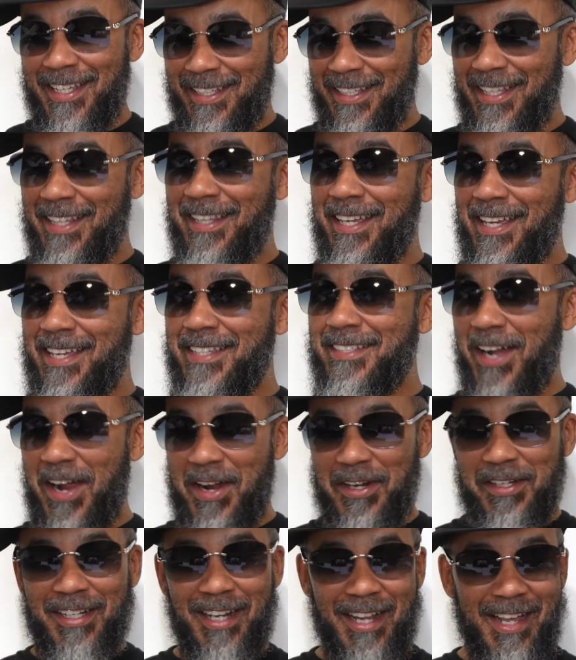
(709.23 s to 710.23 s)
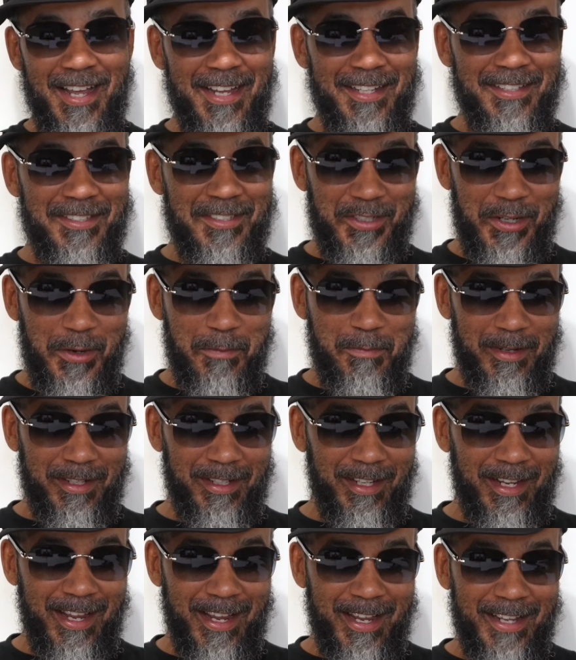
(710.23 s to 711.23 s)
Yeah, these are clean, super
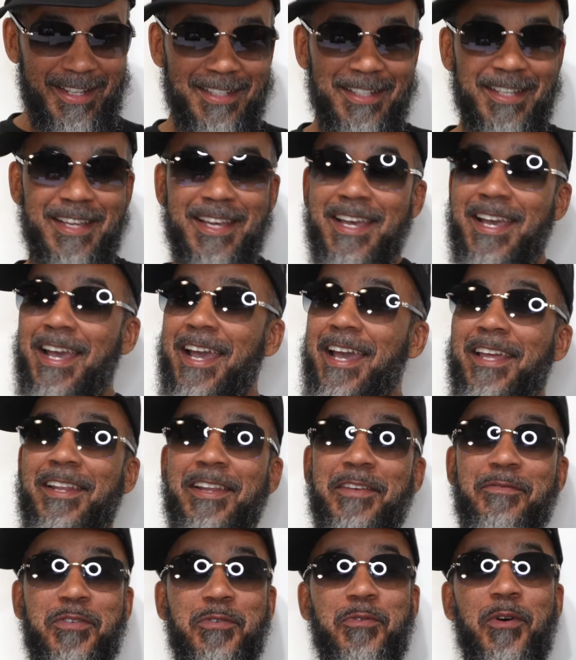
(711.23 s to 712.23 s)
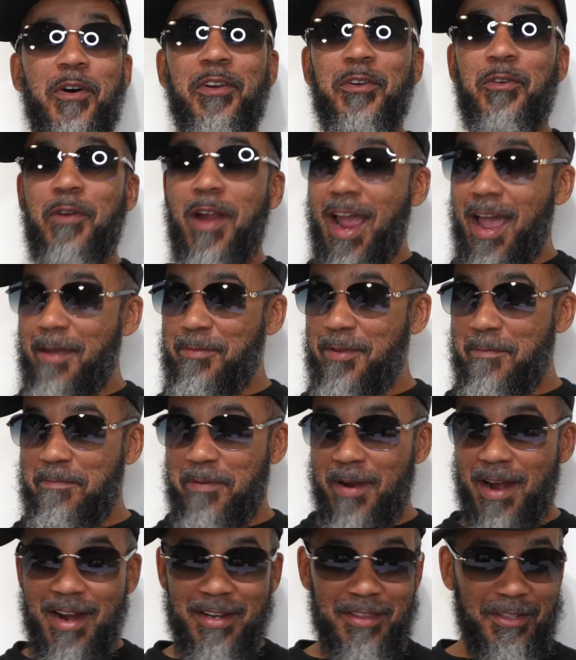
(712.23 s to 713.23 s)
clean. And if you want to grab your
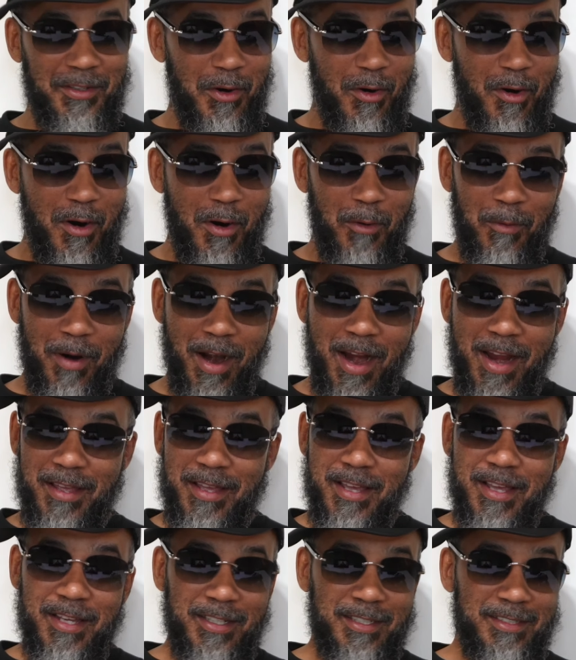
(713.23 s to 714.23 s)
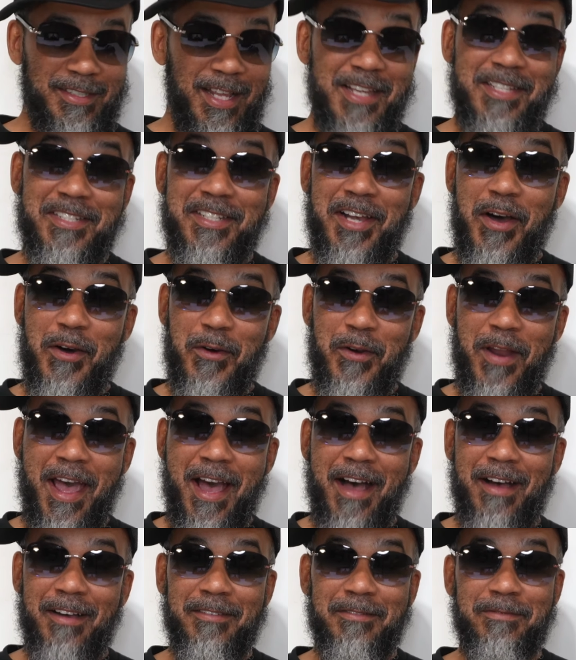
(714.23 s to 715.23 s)
pair at the going rate, because they sold
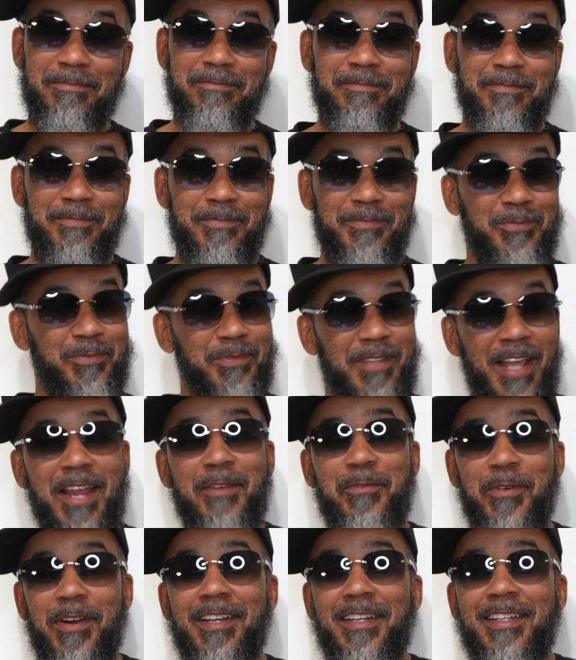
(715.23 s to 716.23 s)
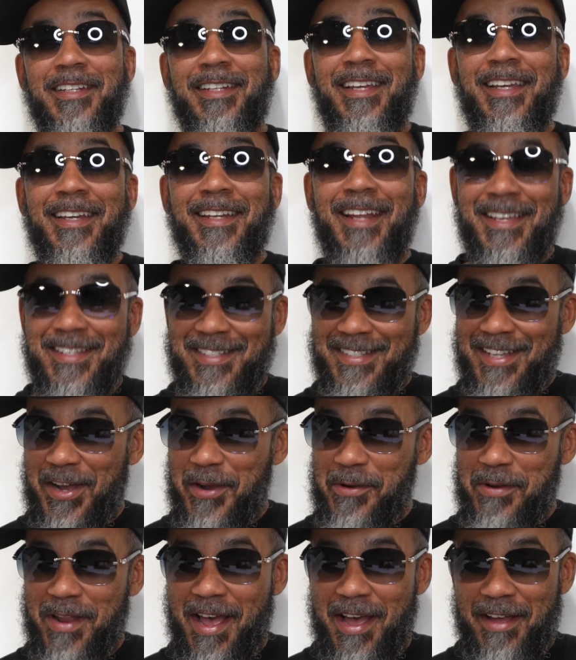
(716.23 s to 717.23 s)
out. They really did. They
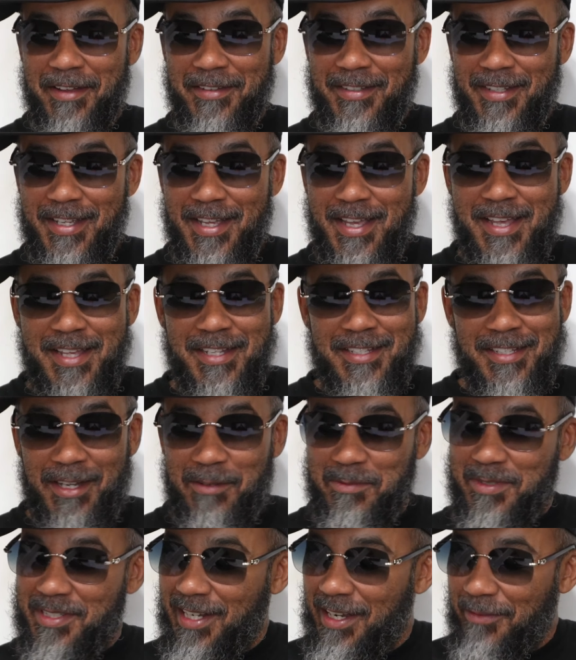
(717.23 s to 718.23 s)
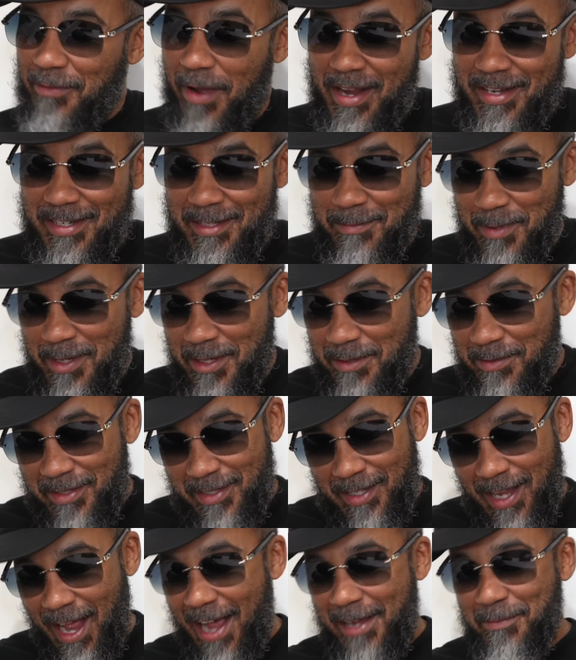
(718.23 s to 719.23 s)
sold out some stuff I just be
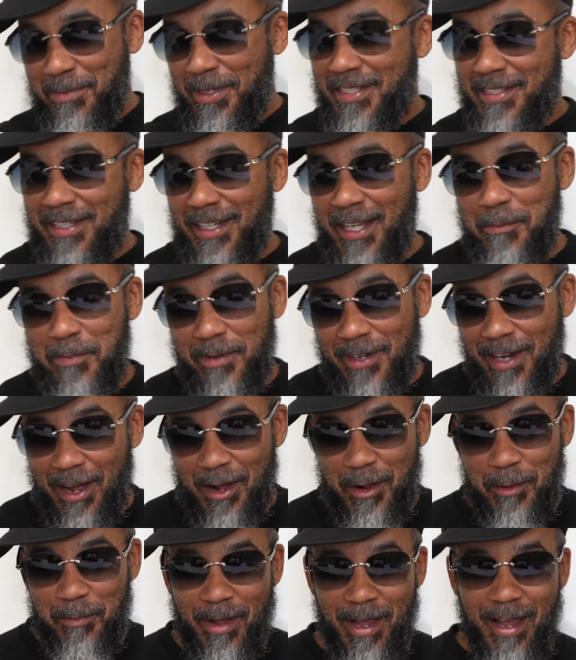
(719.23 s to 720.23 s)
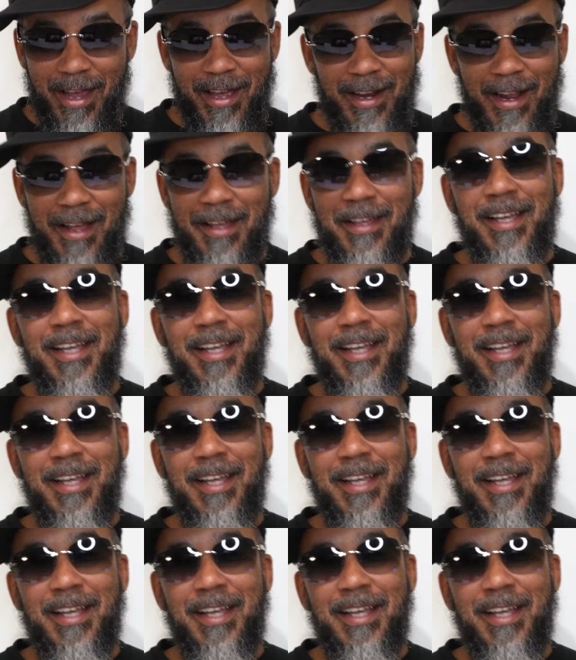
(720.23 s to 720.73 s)
I be sleeping on, man.